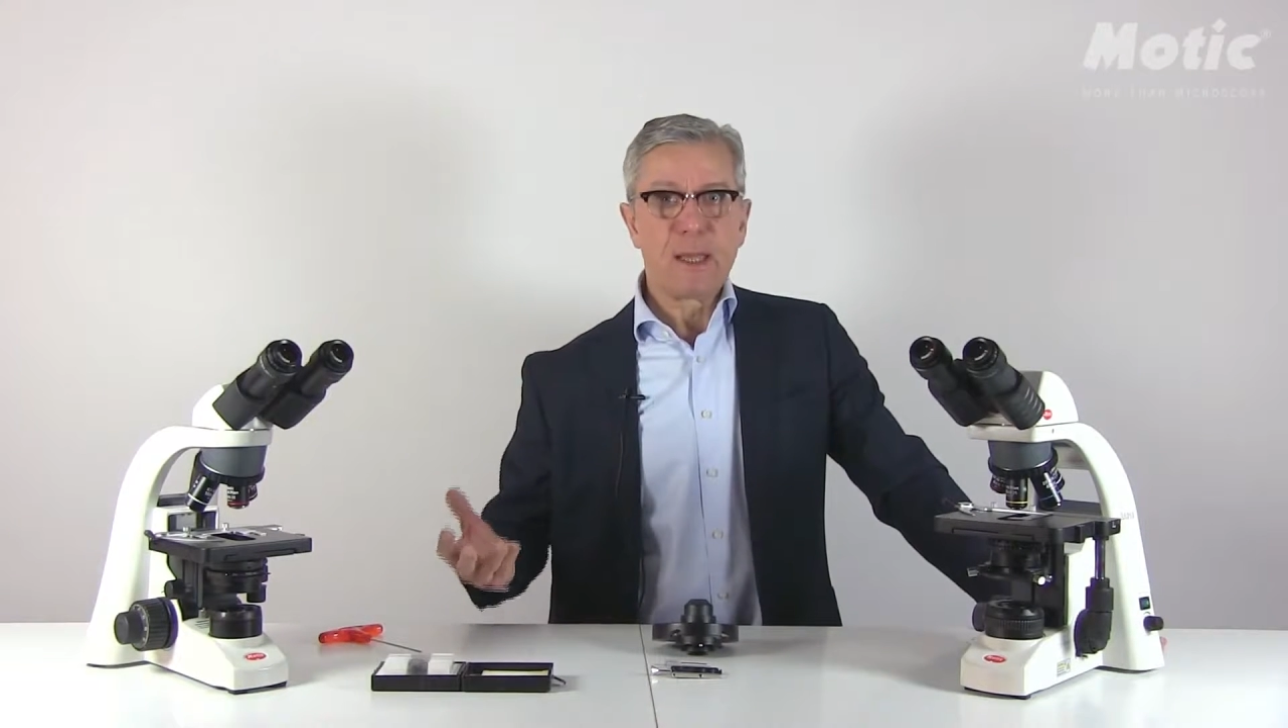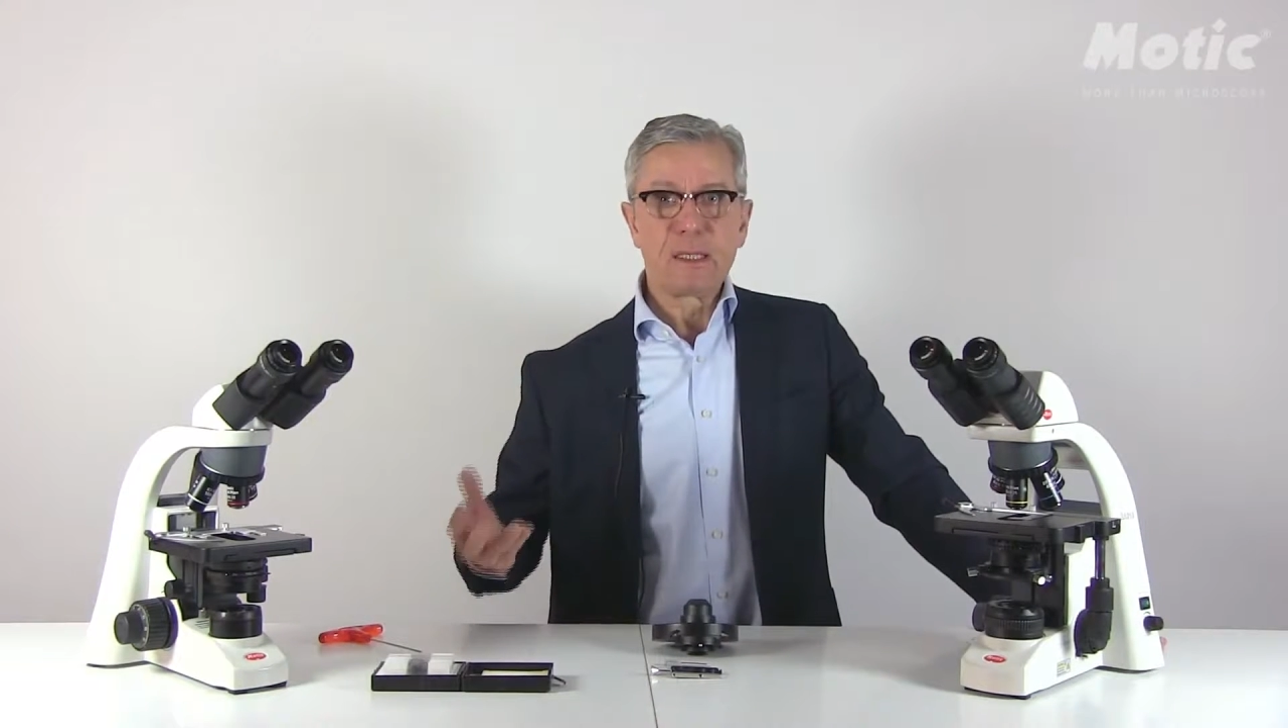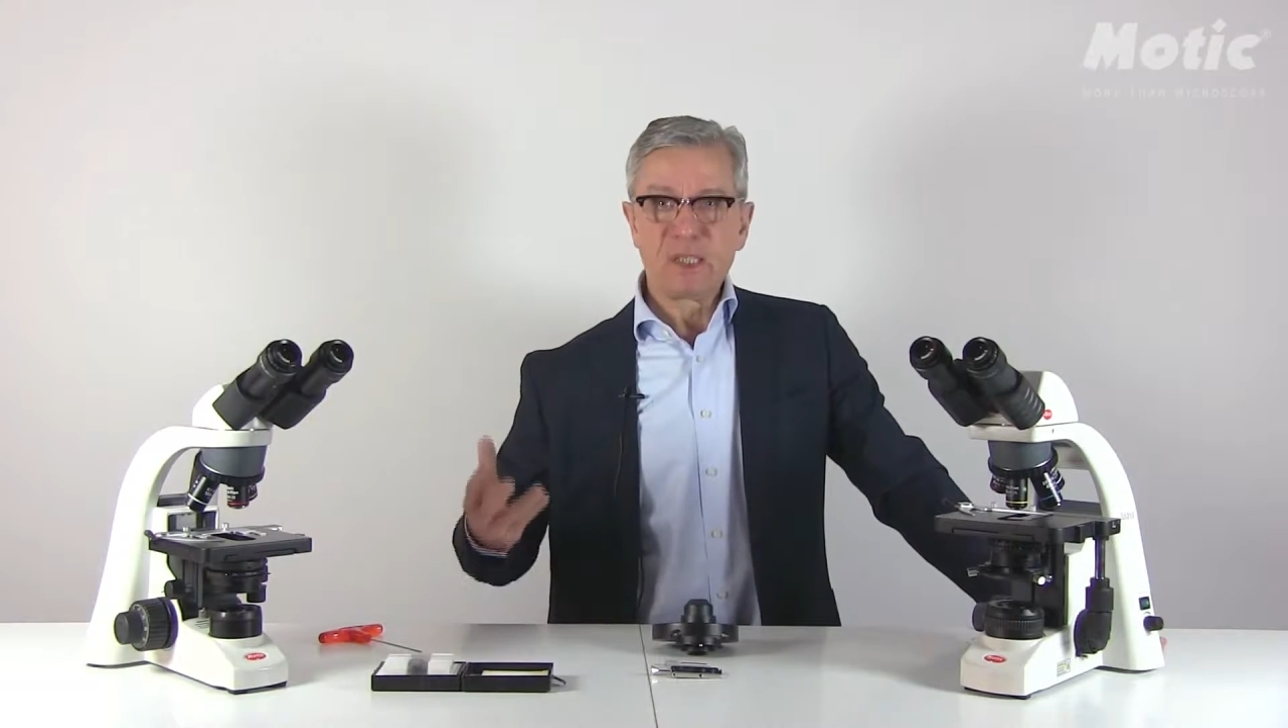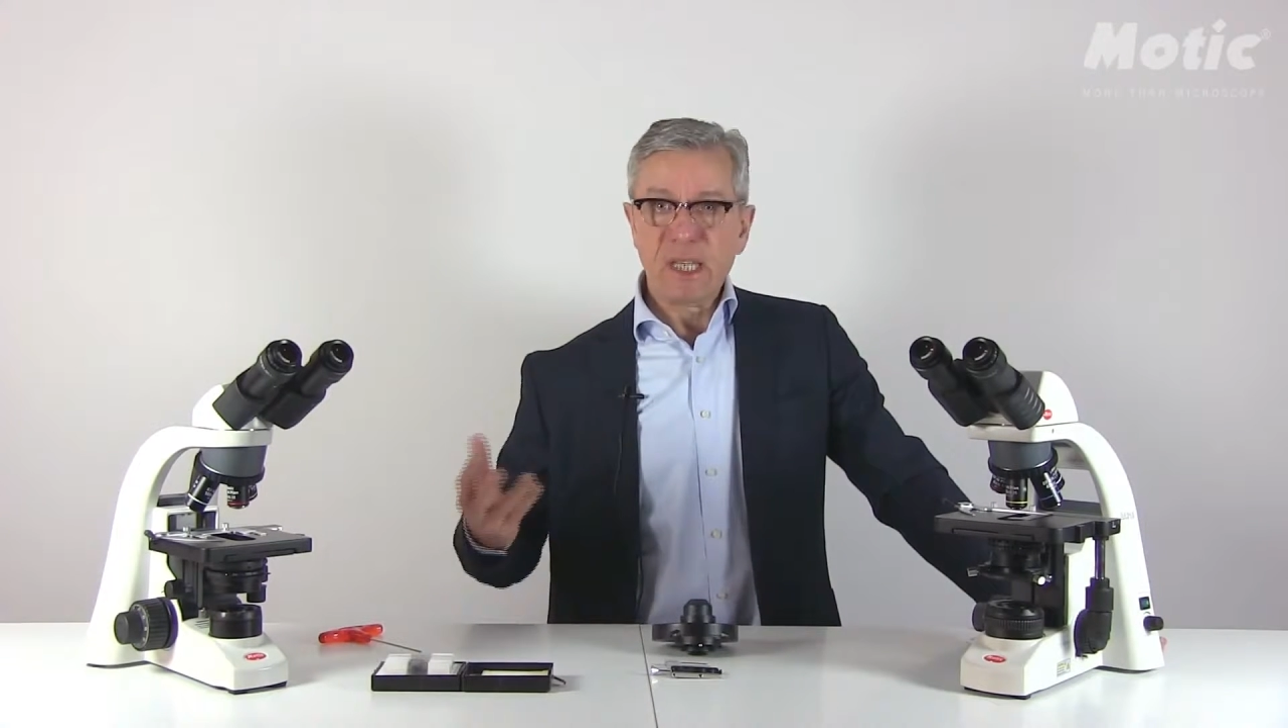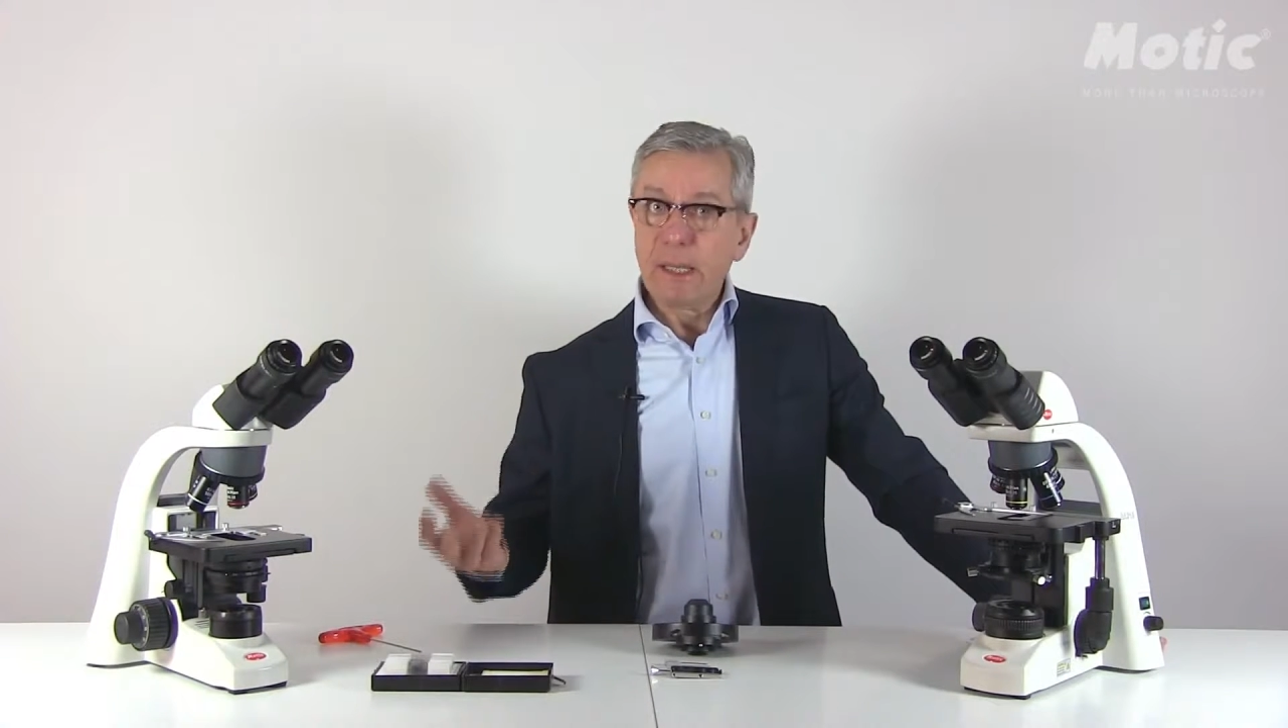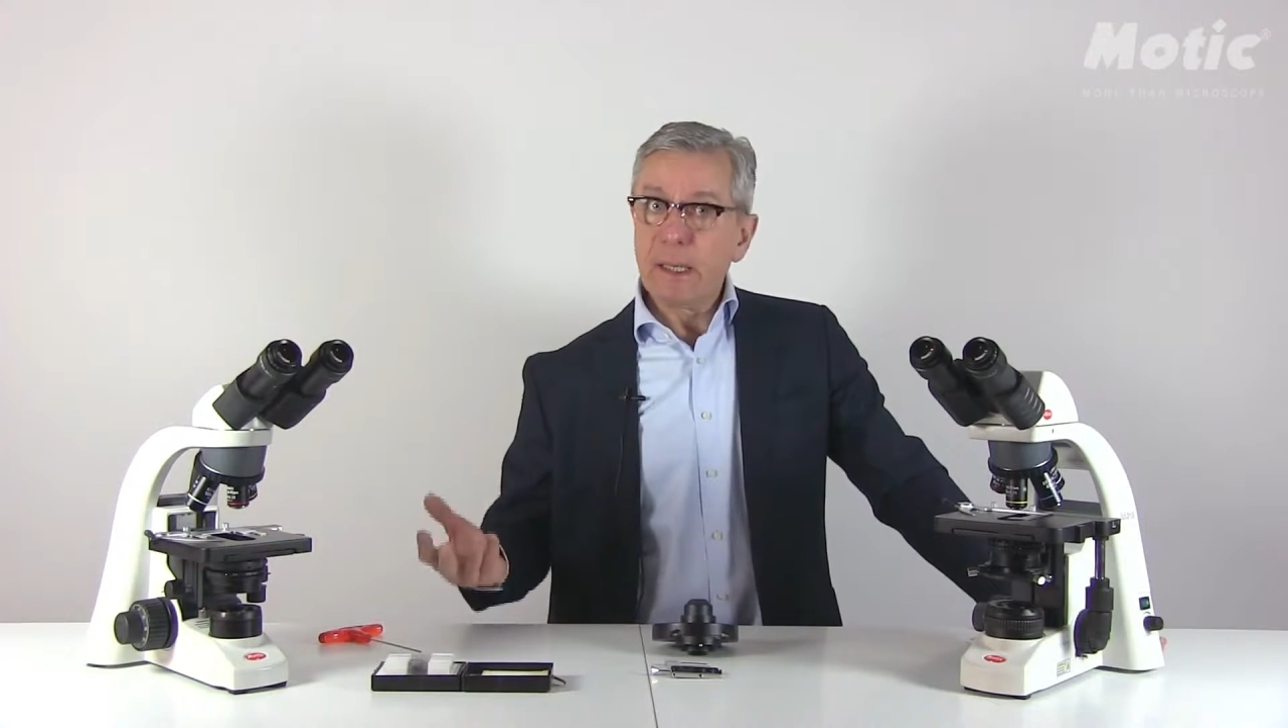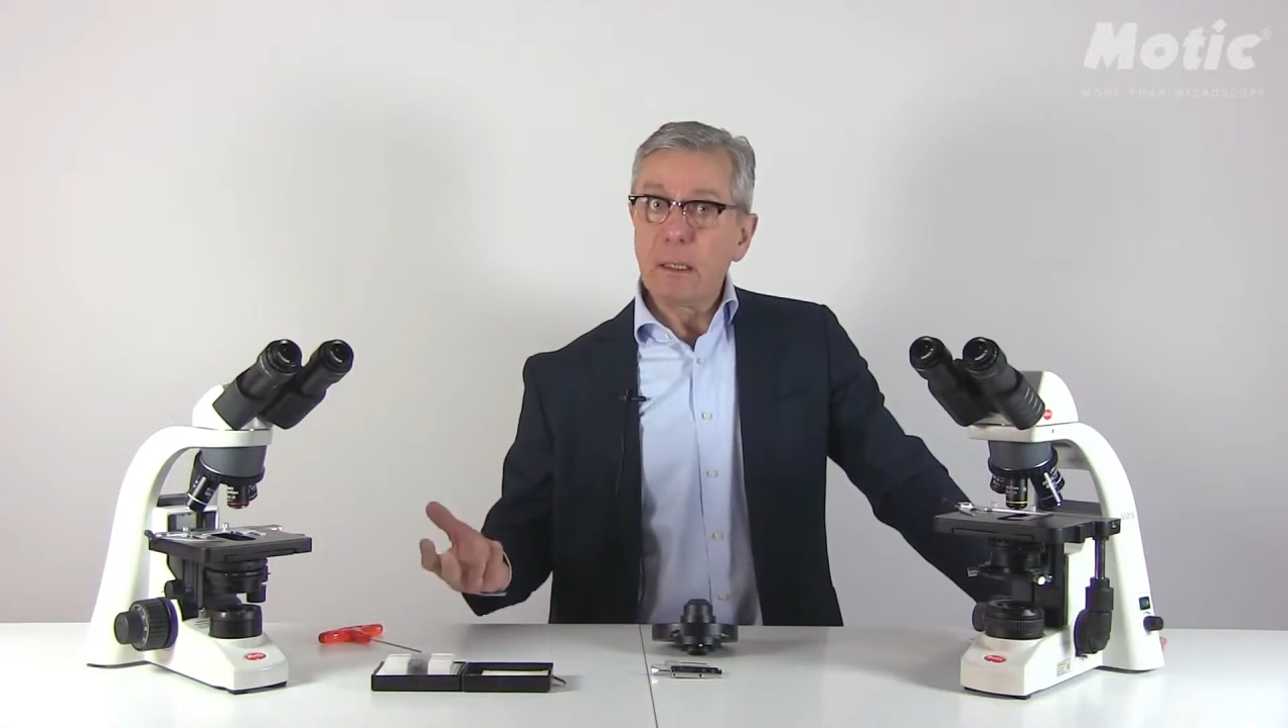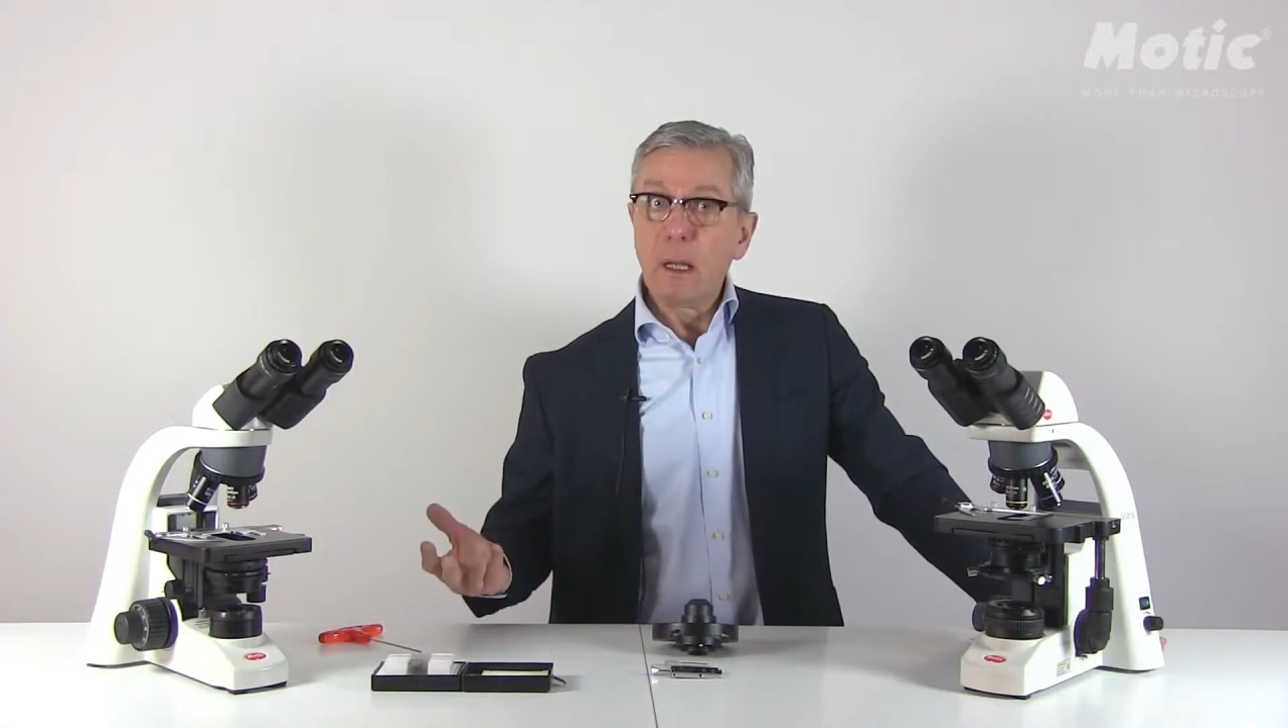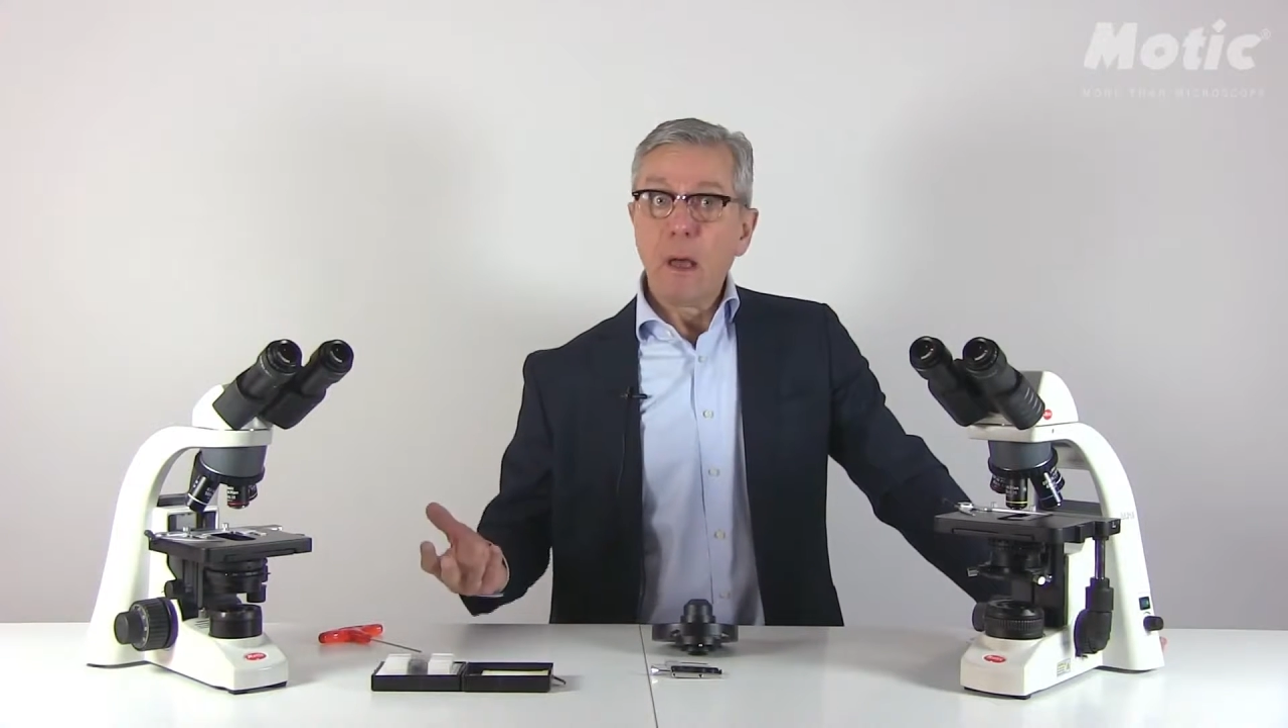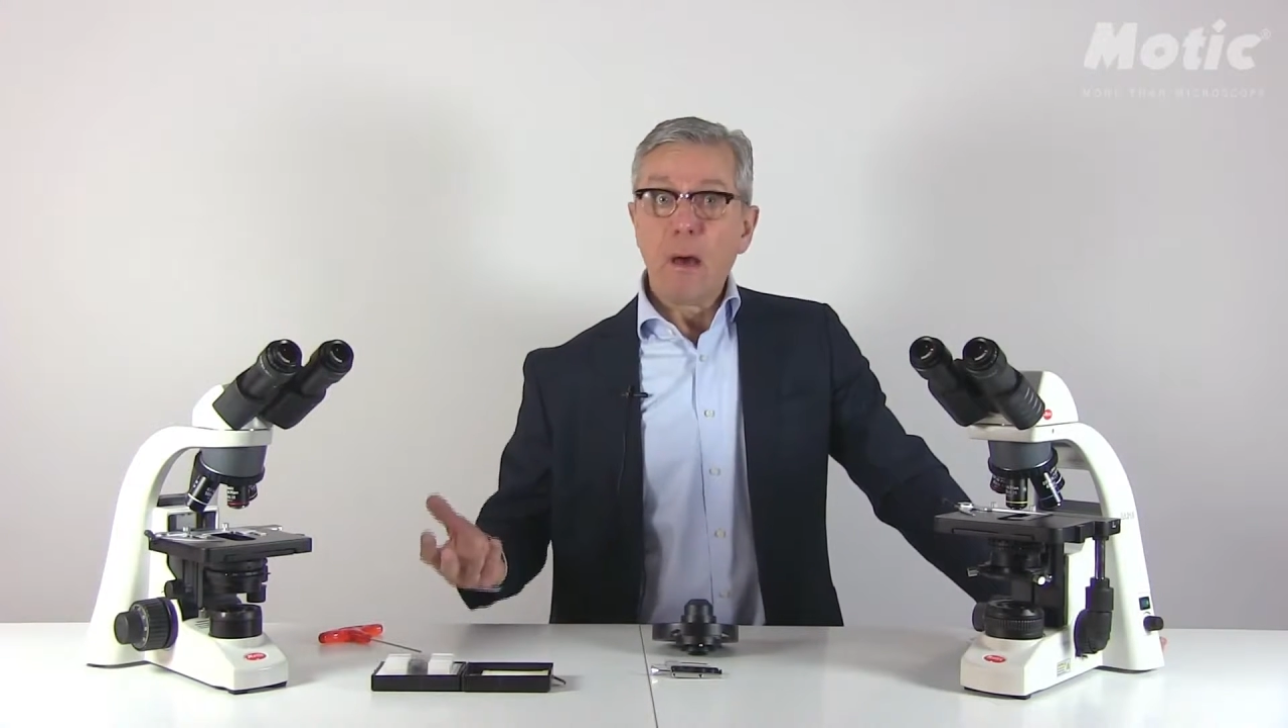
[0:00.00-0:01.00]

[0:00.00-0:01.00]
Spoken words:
like cilia